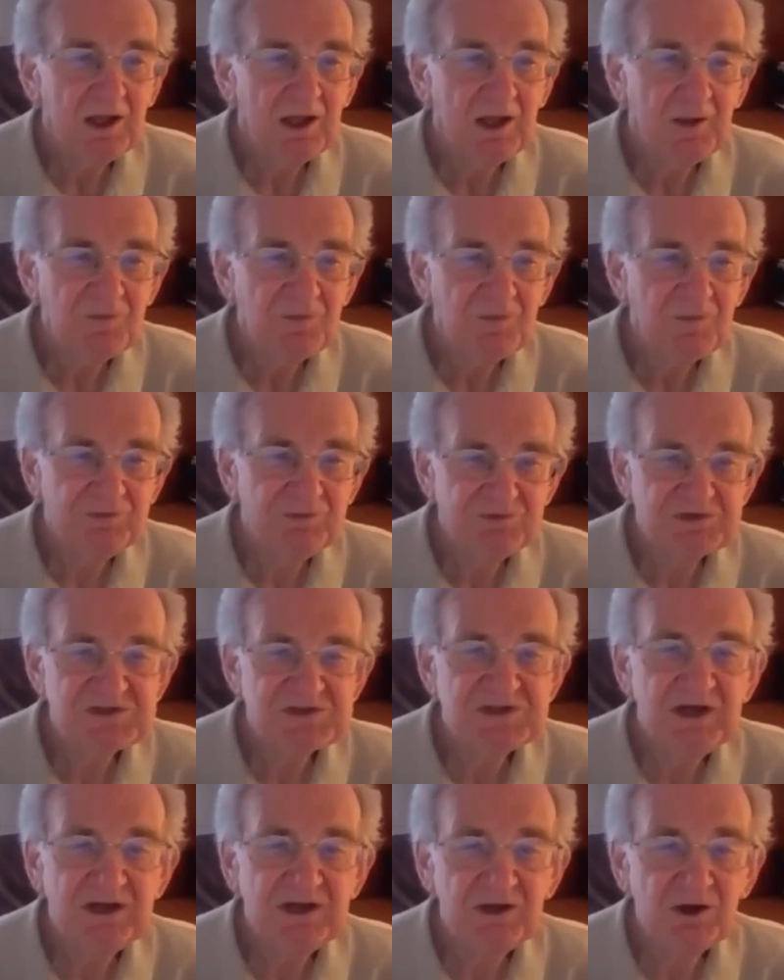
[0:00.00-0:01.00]
You have to
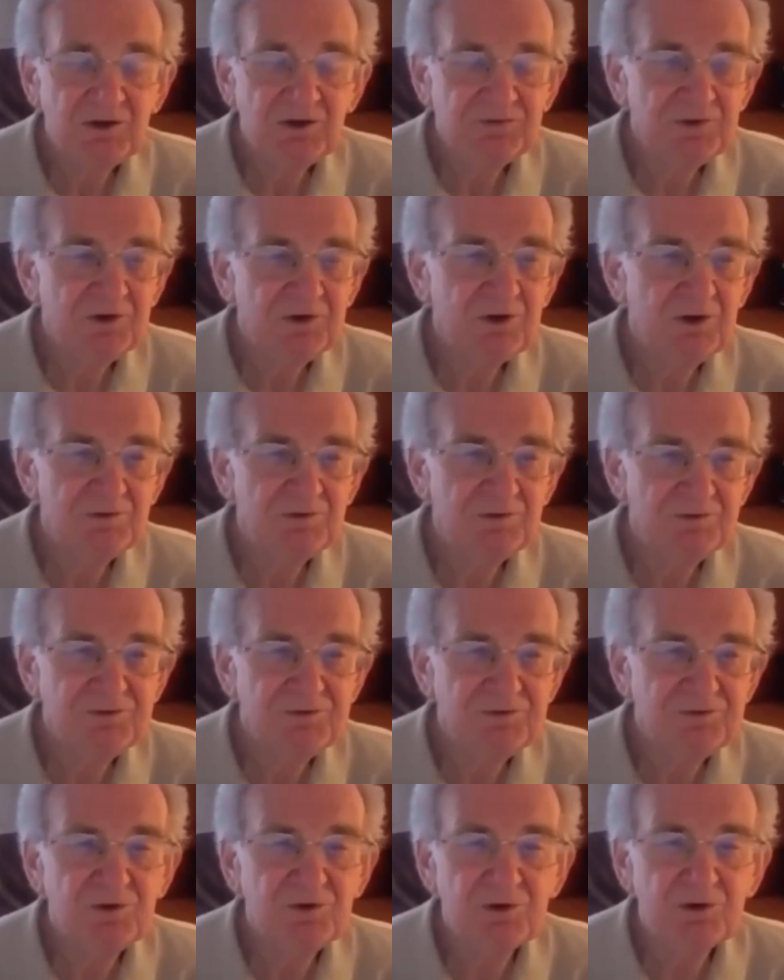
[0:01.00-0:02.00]
sign off on all the
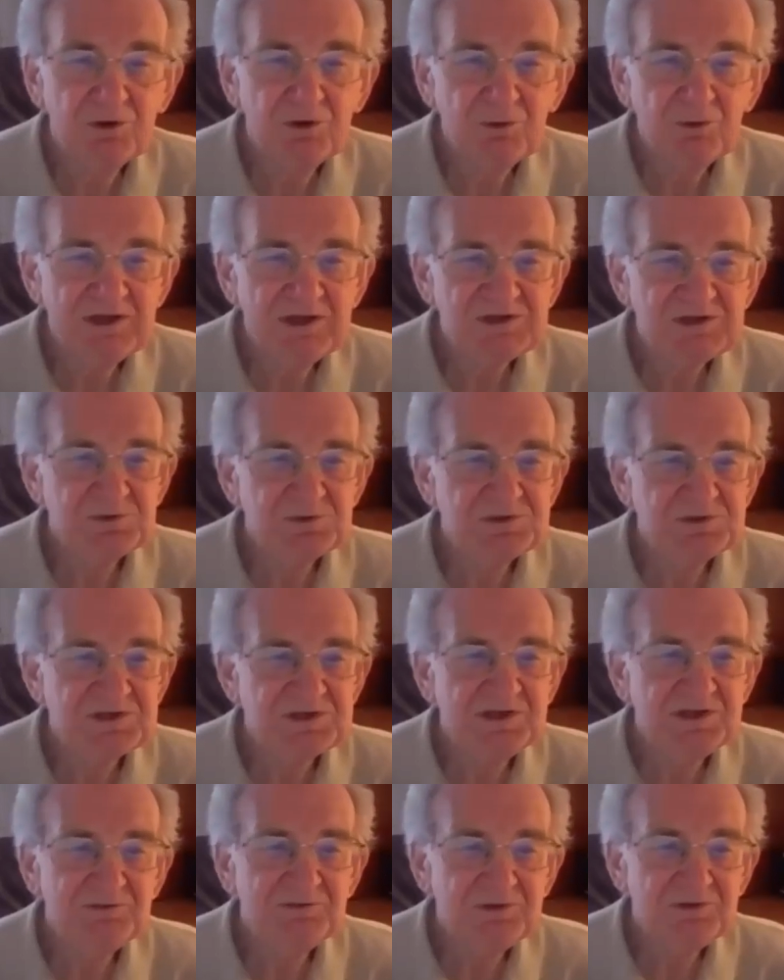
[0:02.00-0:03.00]
funeral arrangements and
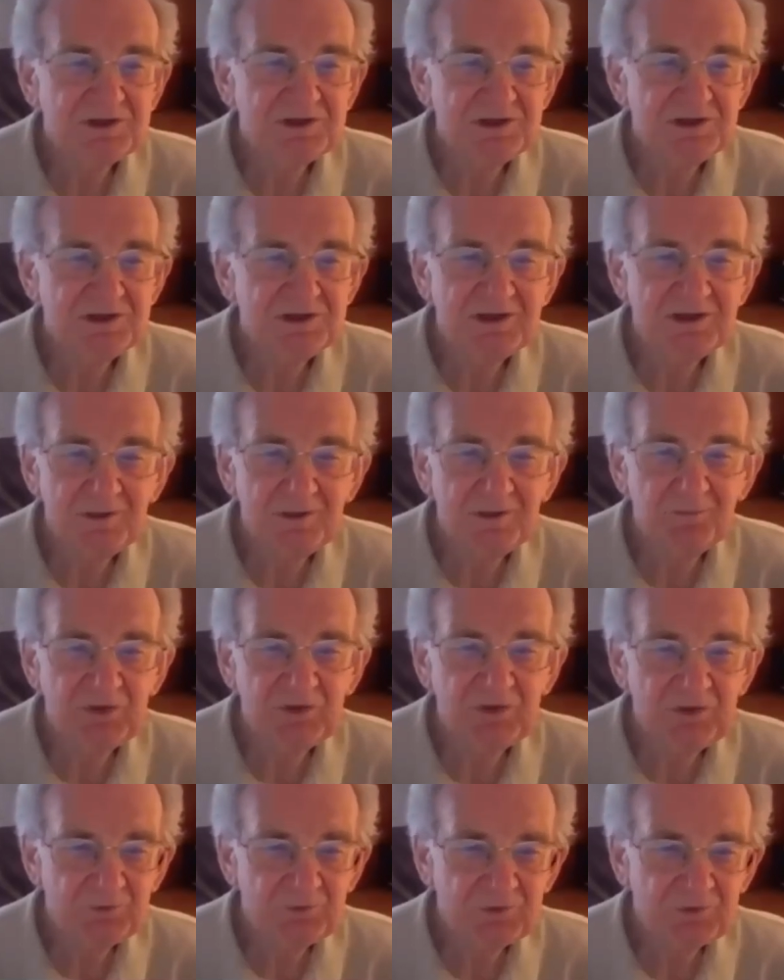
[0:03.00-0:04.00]
everything.
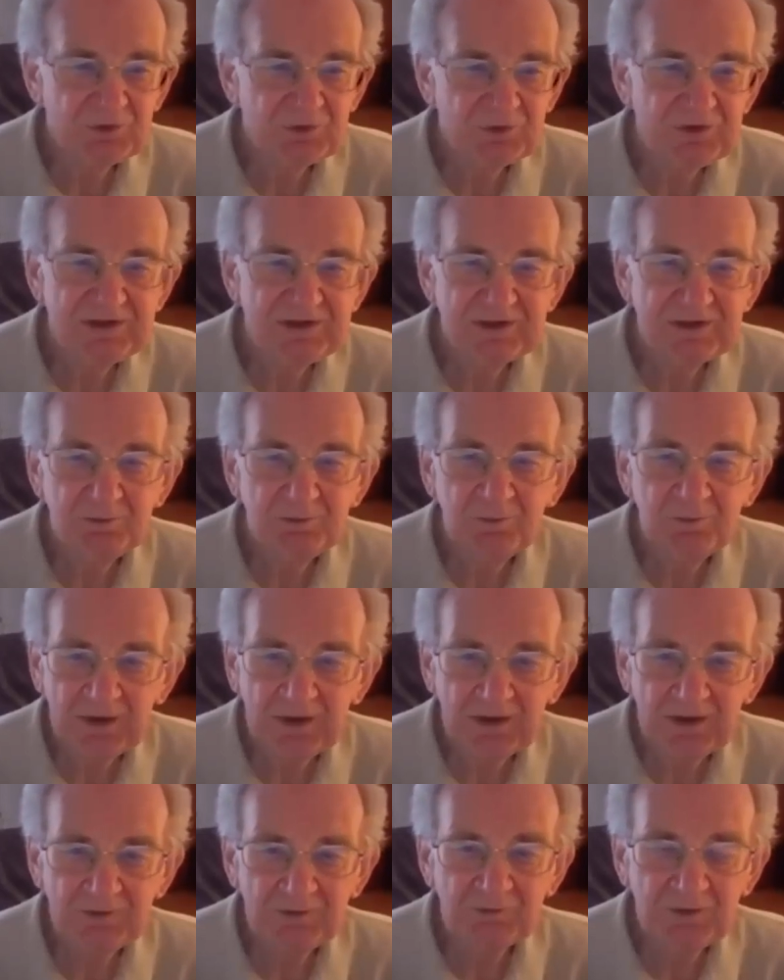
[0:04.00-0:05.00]
You need to
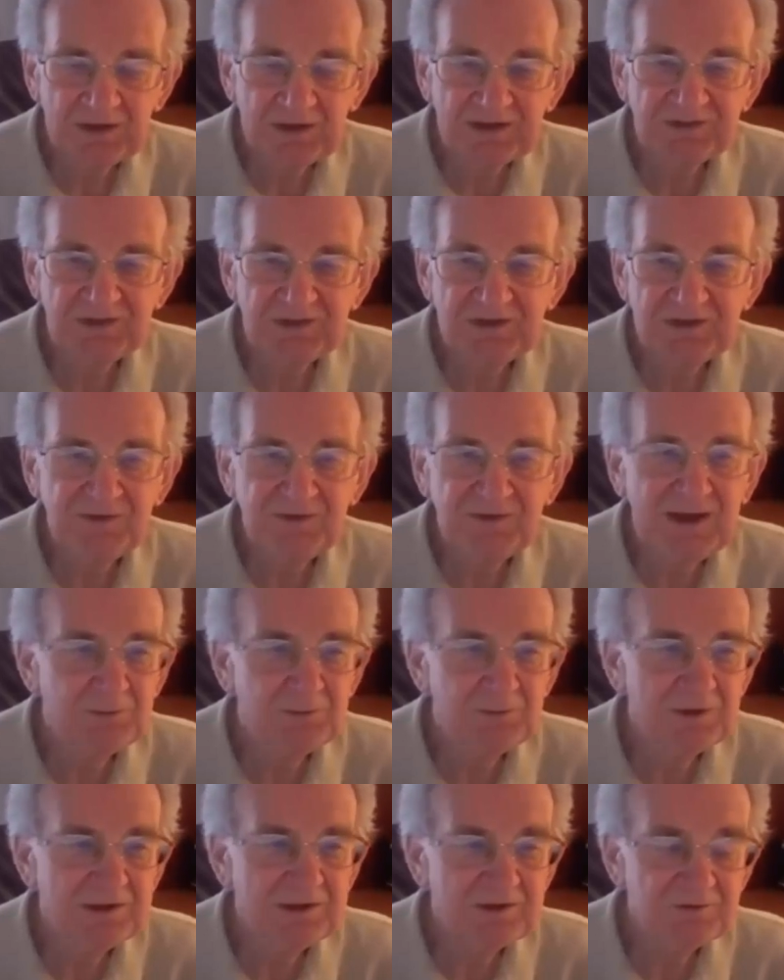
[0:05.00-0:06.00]
let the family
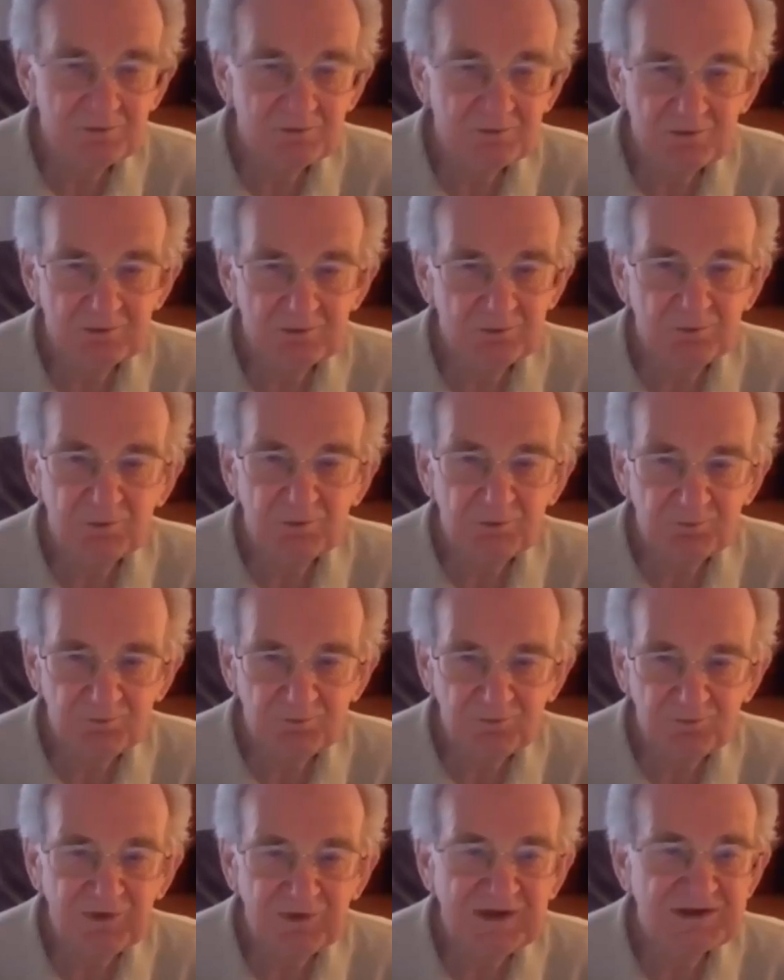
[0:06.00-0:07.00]
and
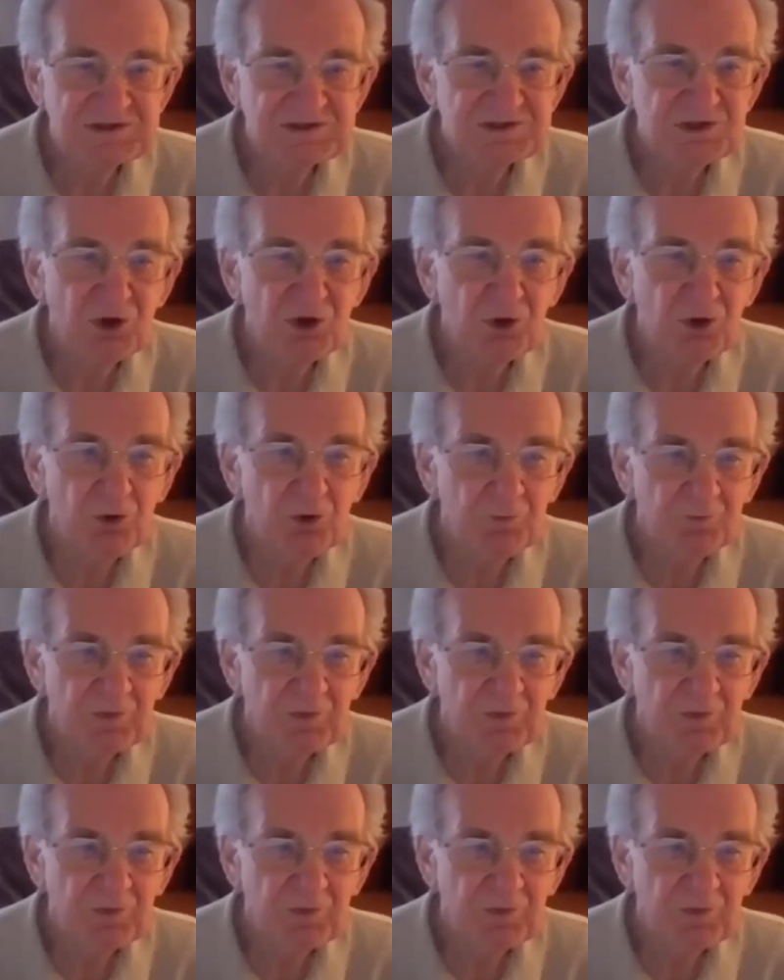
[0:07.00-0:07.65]
friends know,